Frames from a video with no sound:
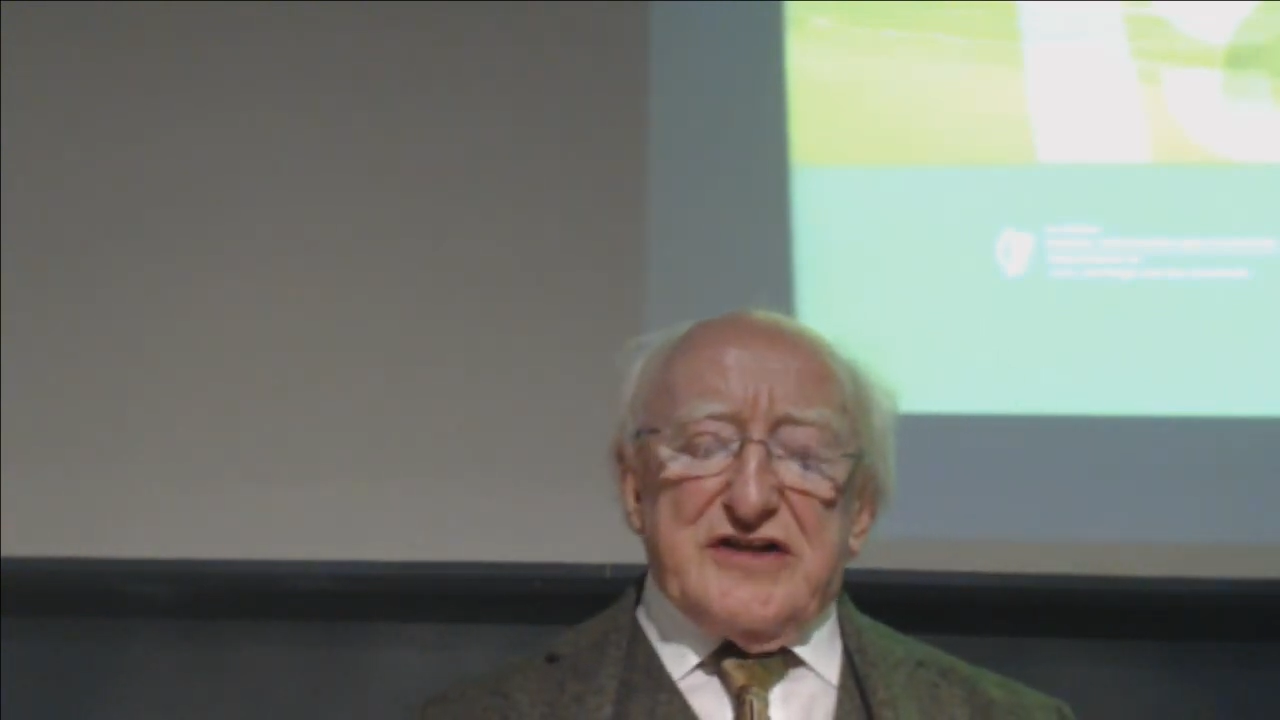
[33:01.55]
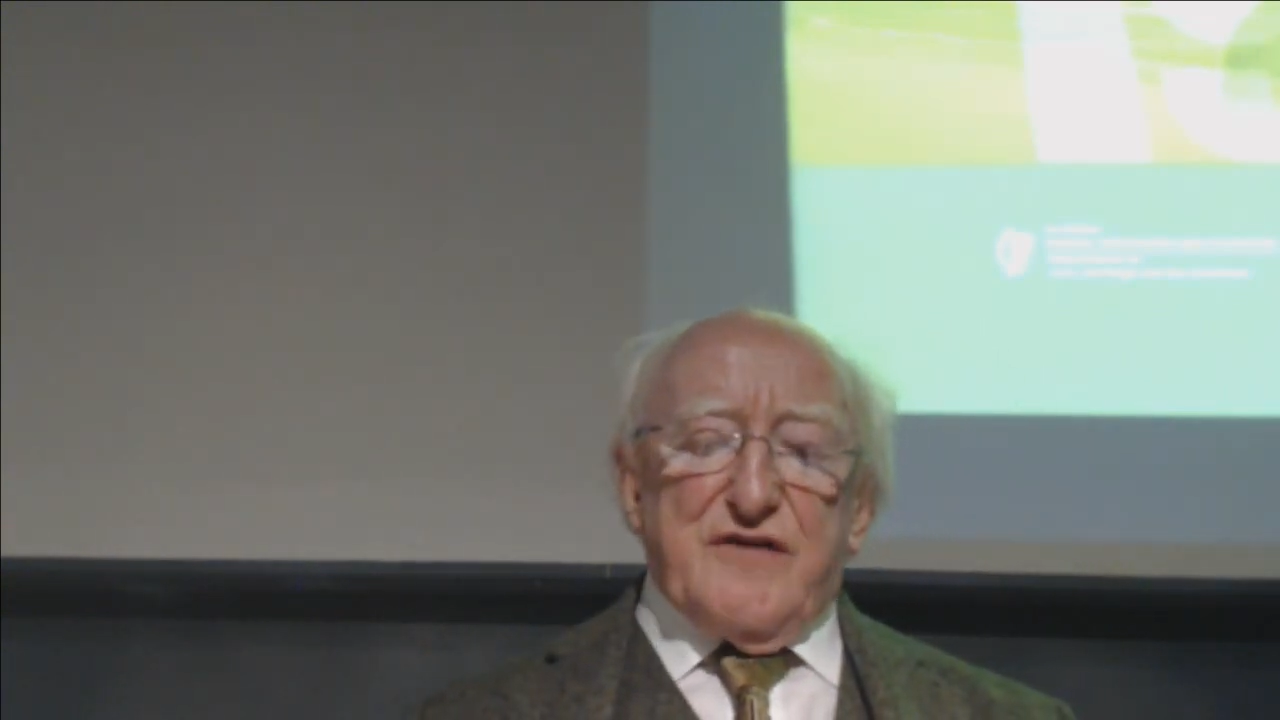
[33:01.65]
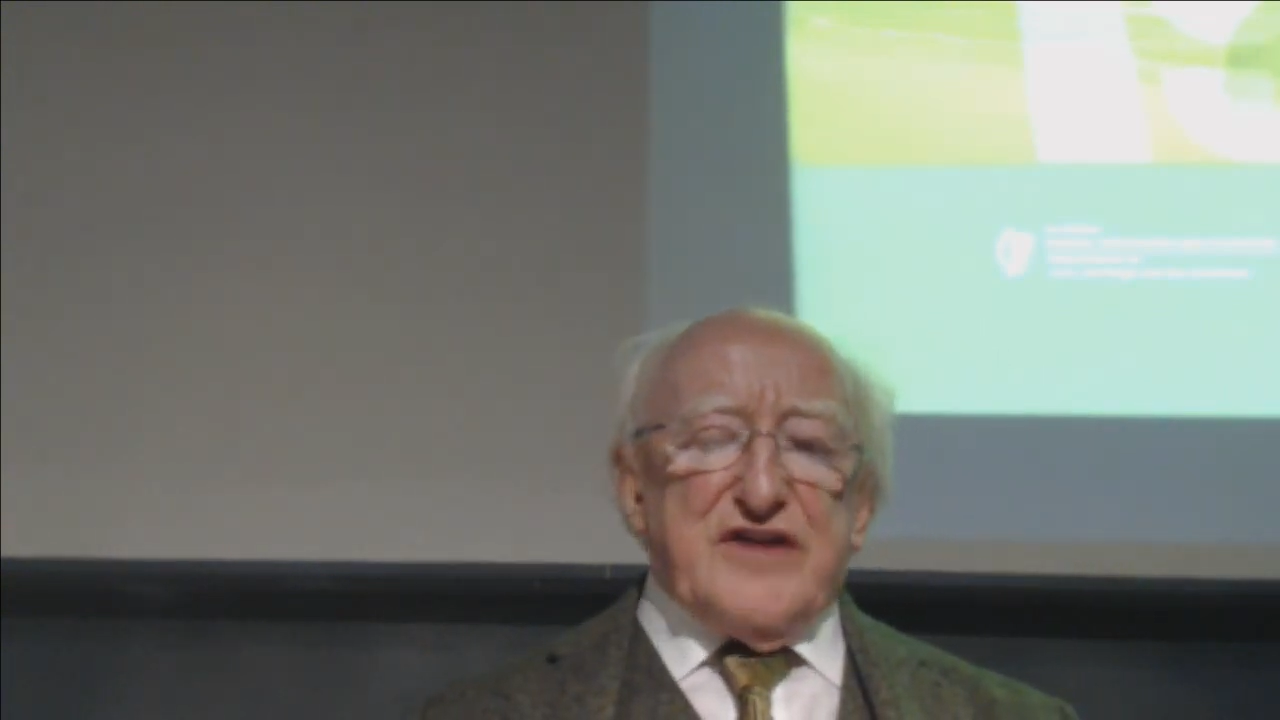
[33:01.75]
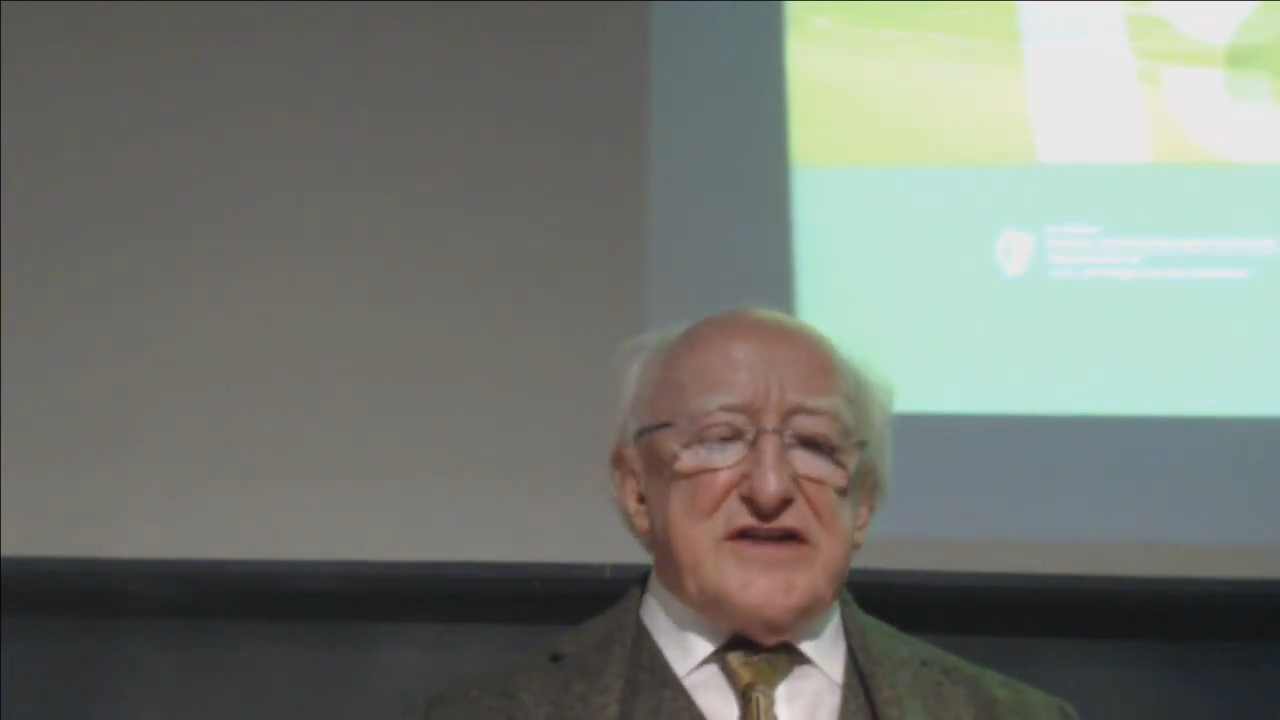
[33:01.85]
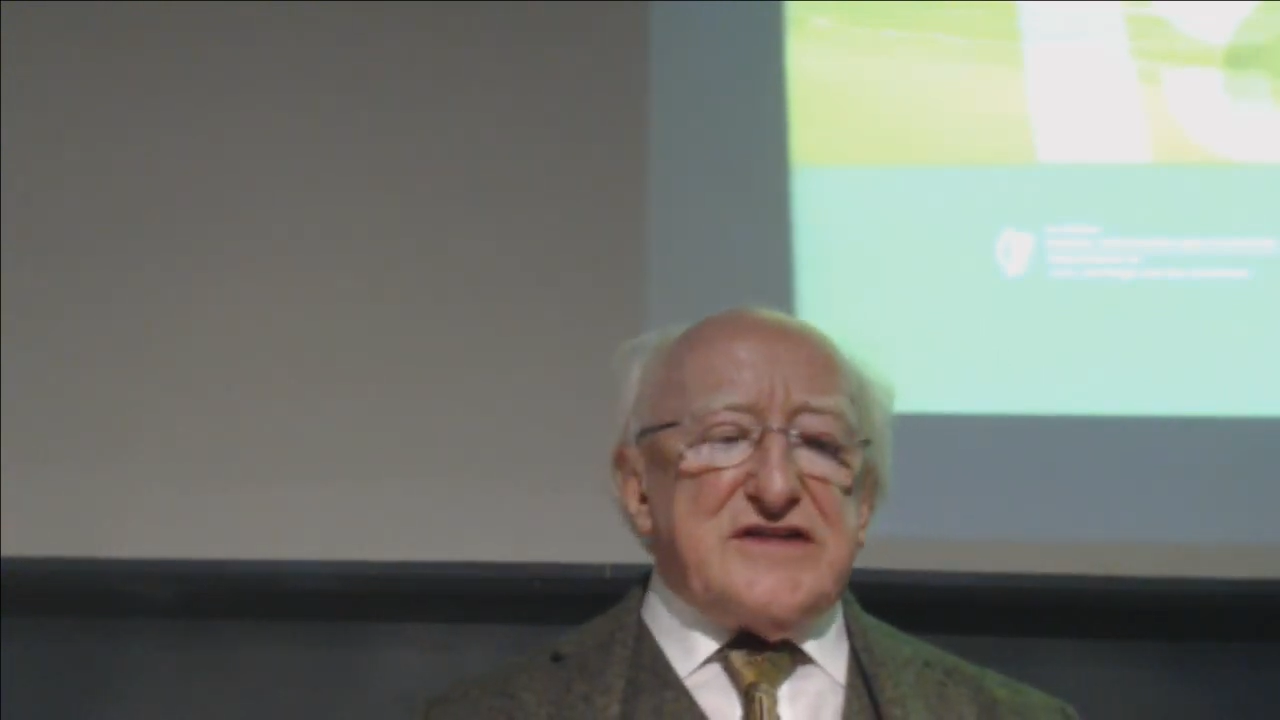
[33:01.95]

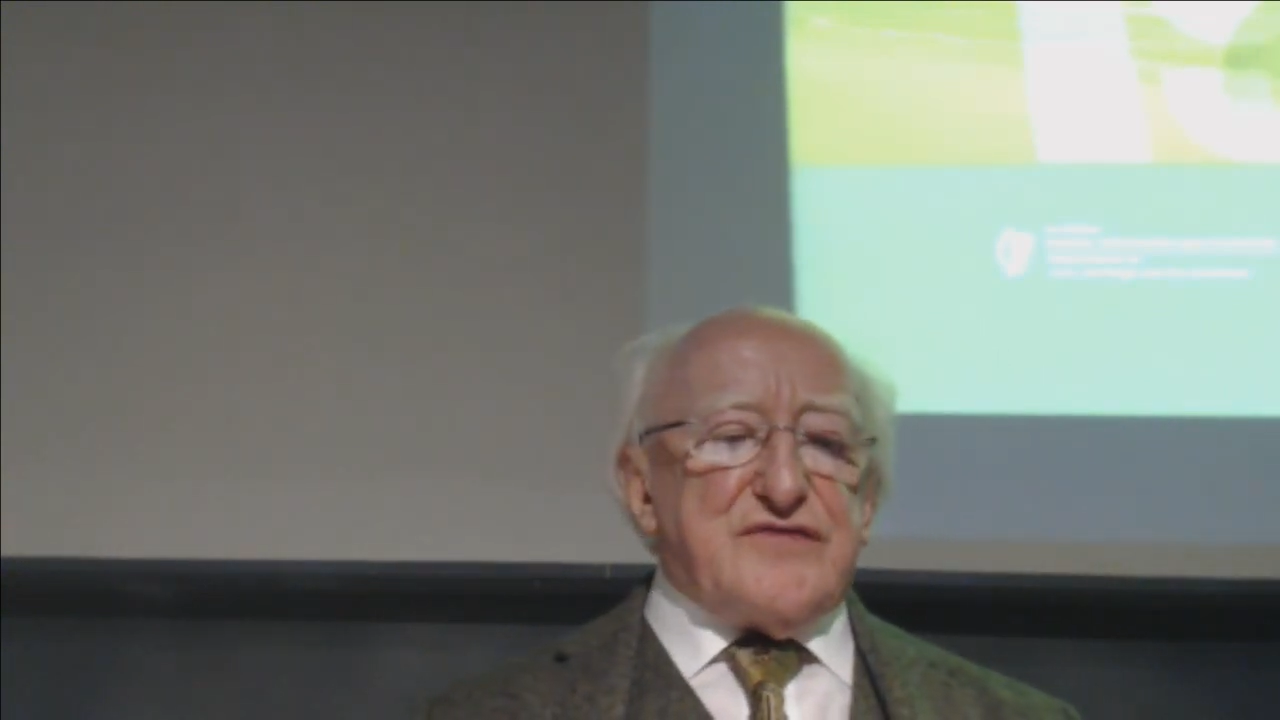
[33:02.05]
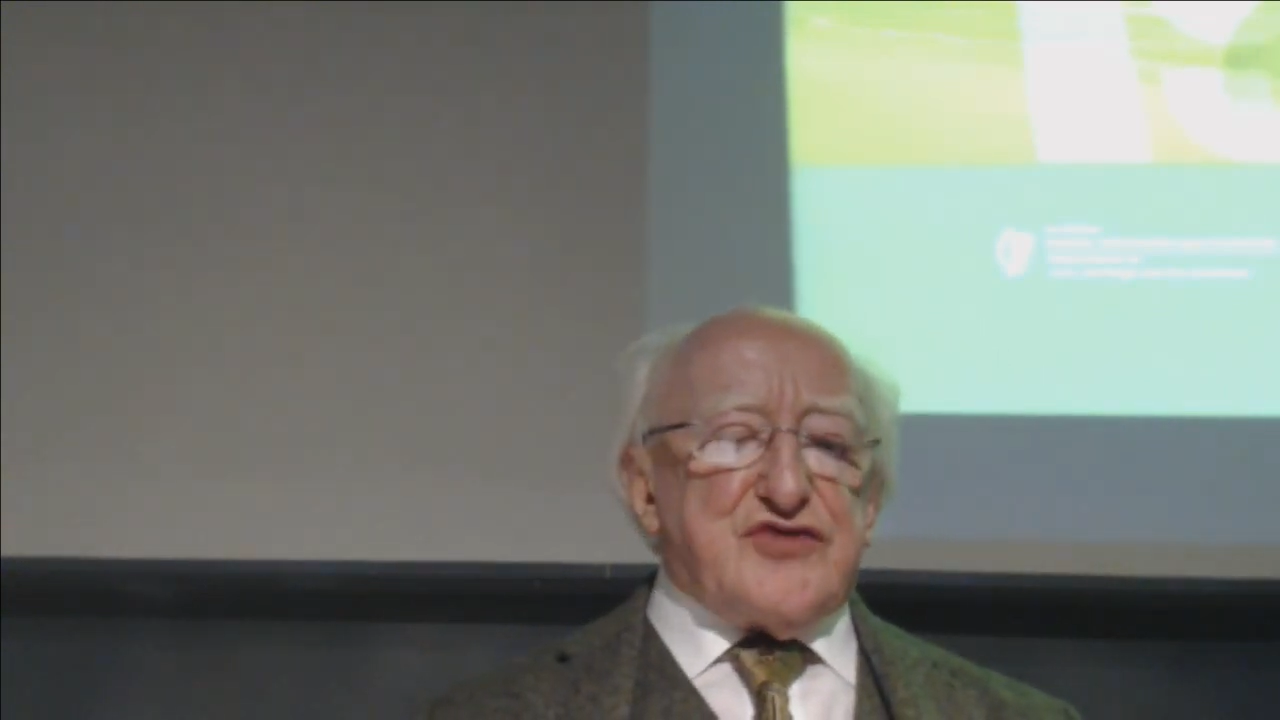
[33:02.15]
offence of